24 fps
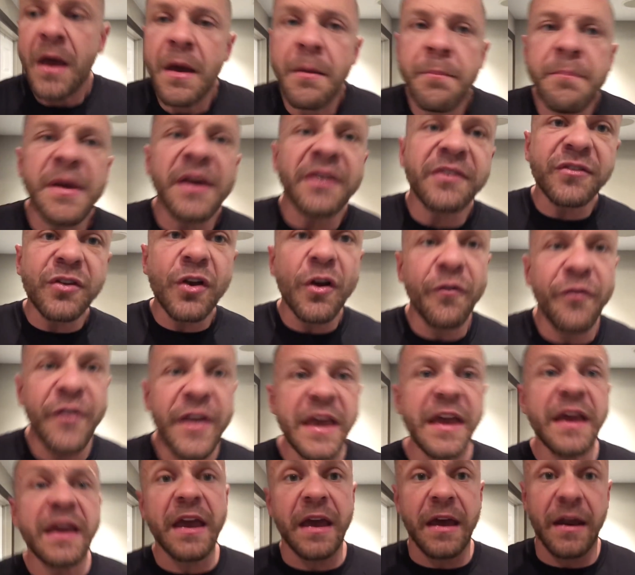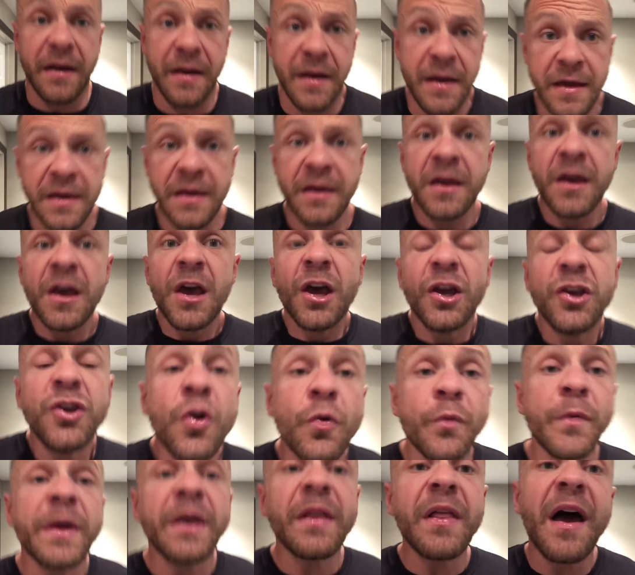Mister Vegan,
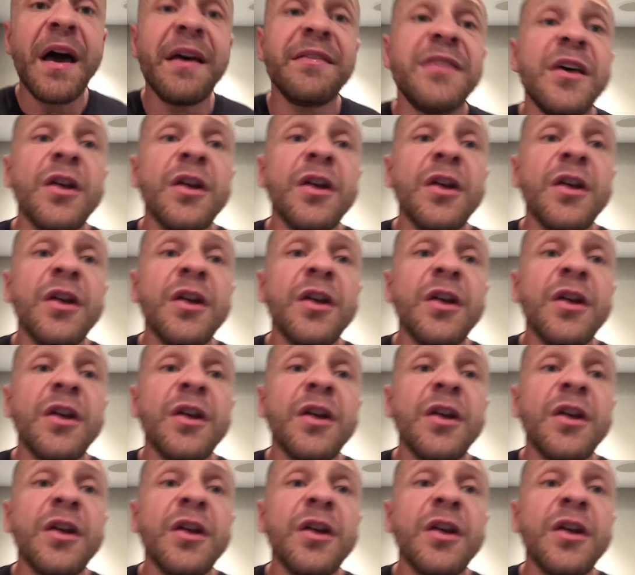you realize